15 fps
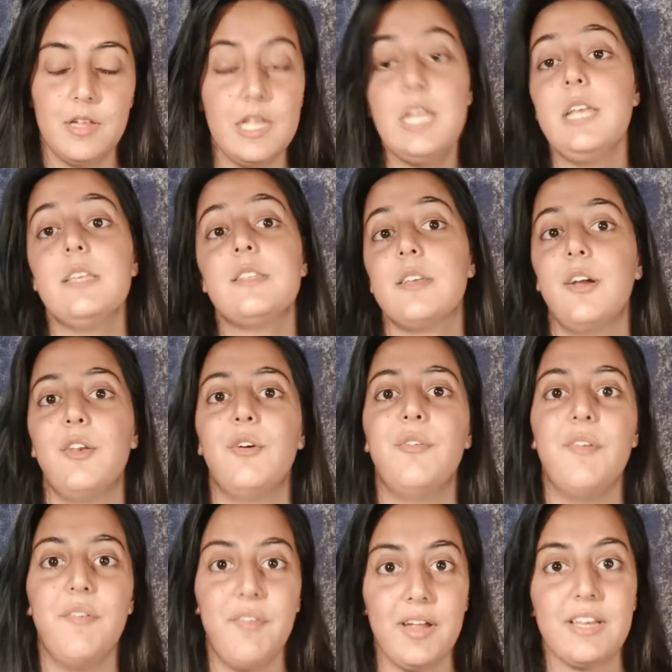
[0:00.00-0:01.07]
key sign
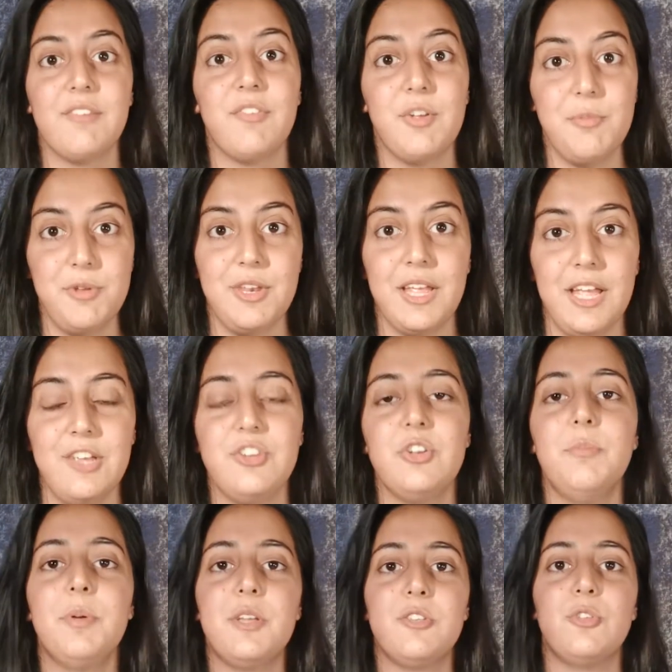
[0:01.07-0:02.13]
of effective
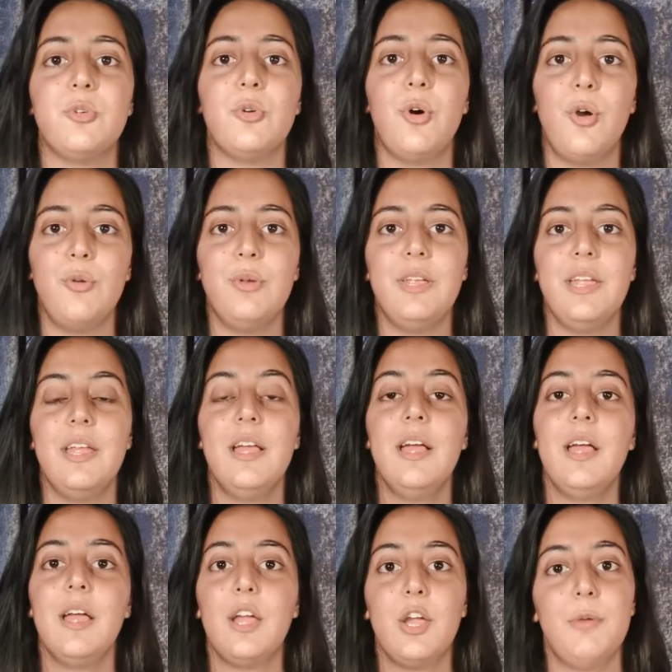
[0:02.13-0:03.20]
communication, because you're not only
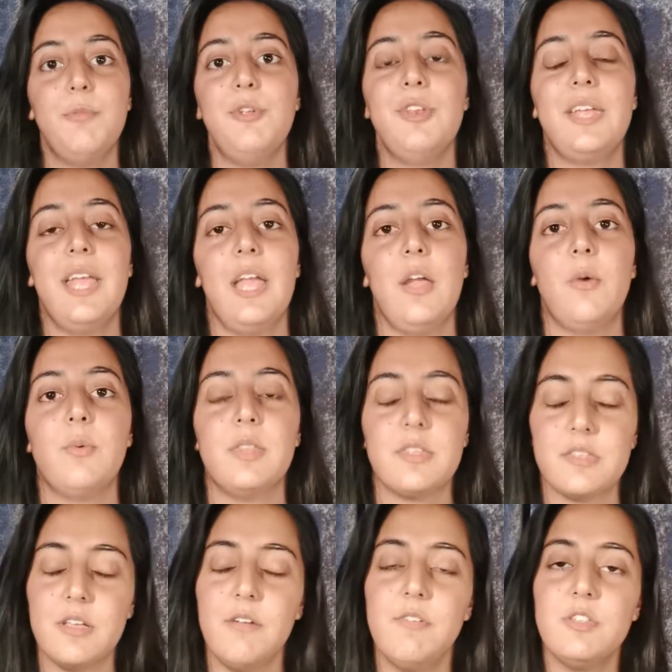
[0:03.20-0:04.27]
communicating with the
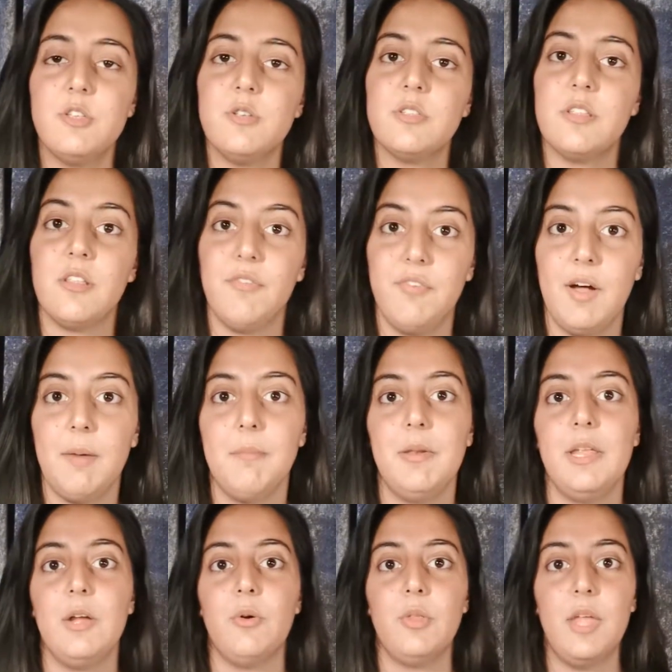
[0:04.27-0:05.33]
service user, the
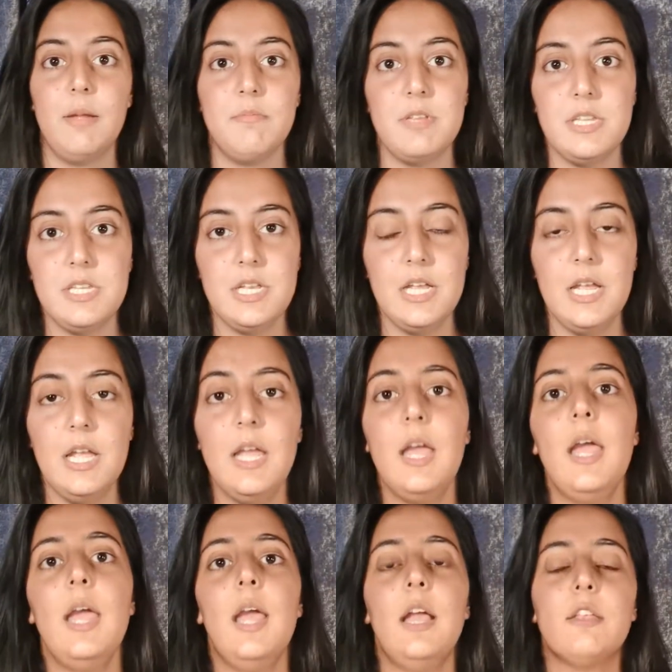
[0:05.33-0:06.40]
family or the MDT,
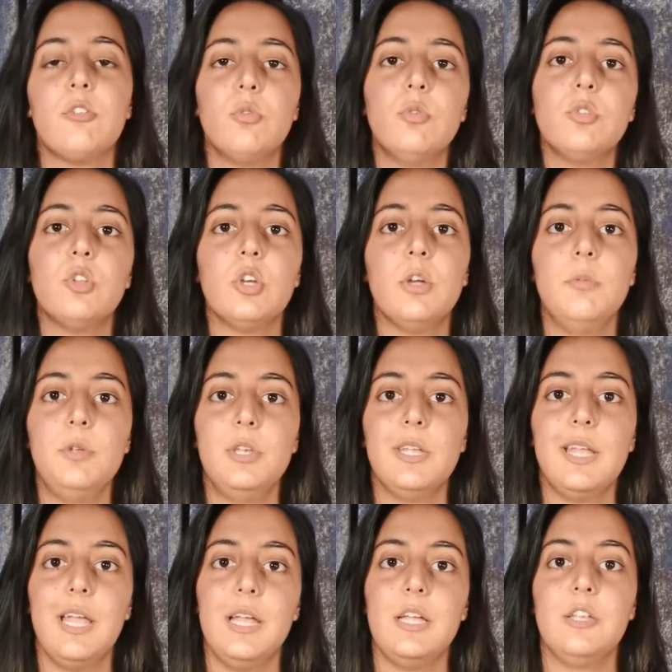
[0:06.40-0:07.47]
it's also
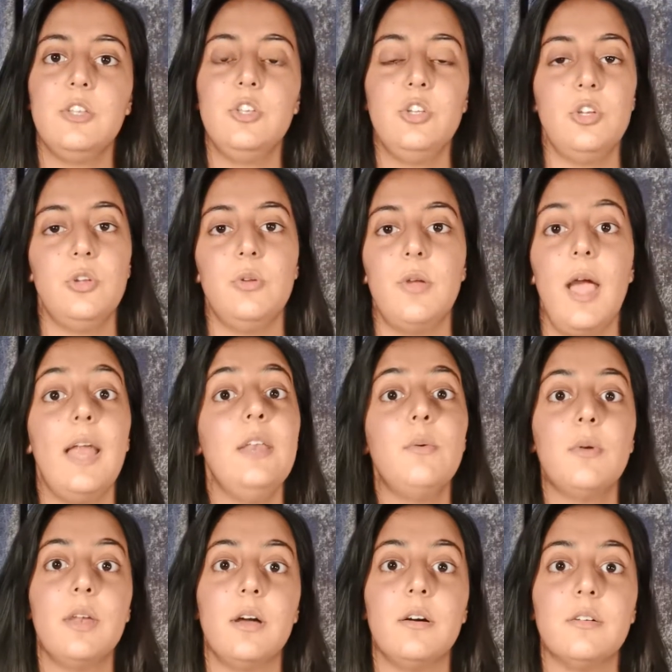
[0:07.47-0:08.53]
communicated to
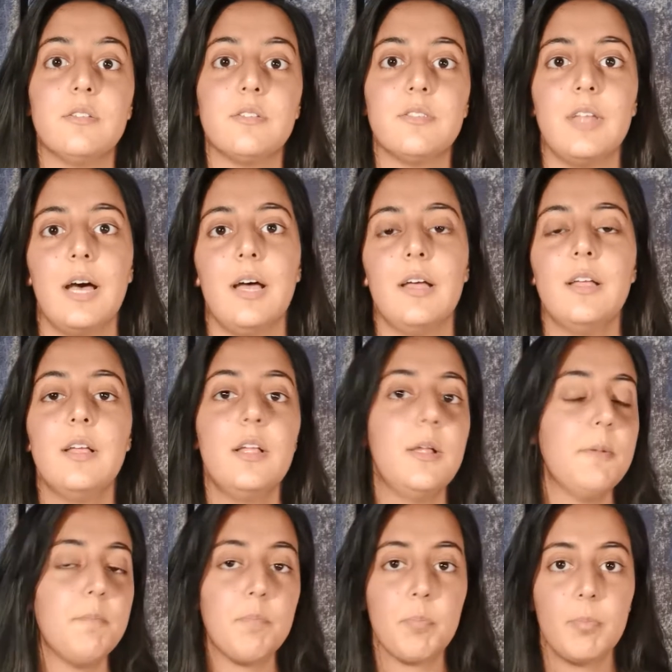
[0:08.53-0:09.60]
anyone else that,
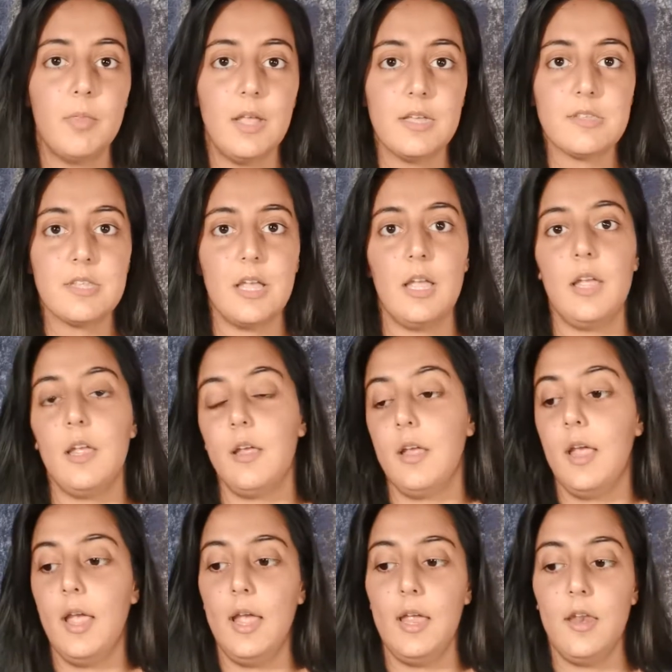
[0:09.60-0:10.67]
let's say,
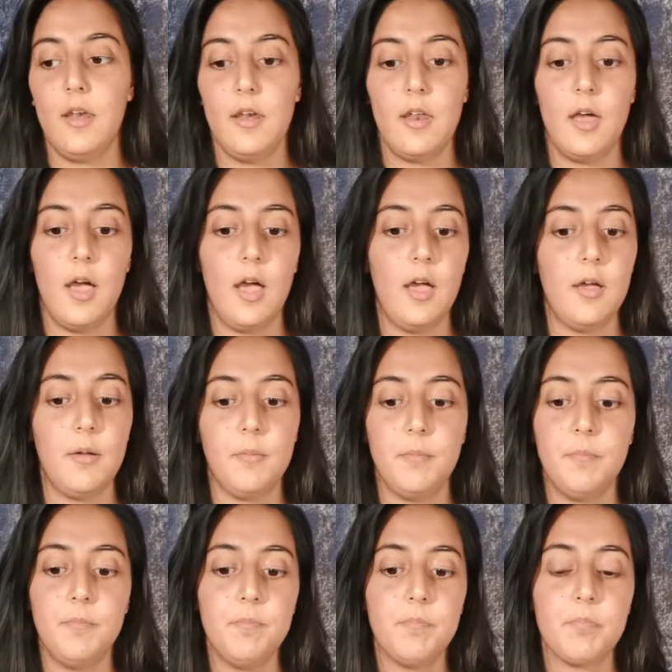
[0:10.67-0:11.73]

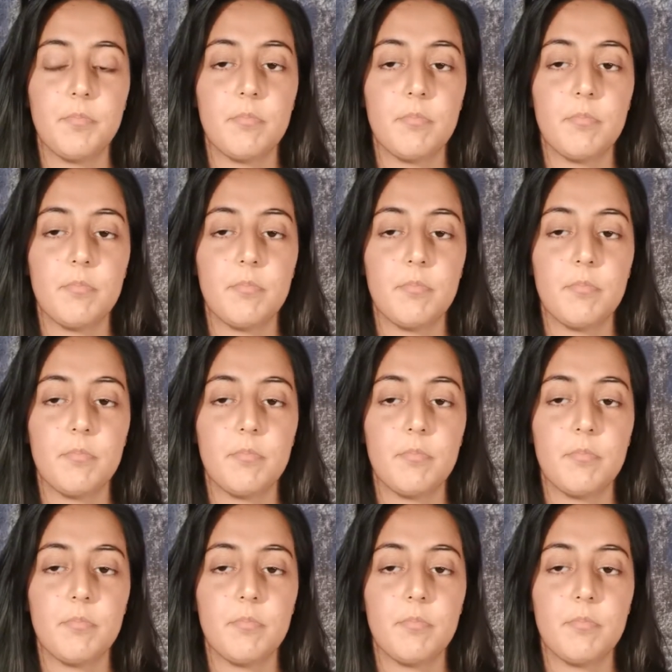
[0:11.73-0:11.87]
involved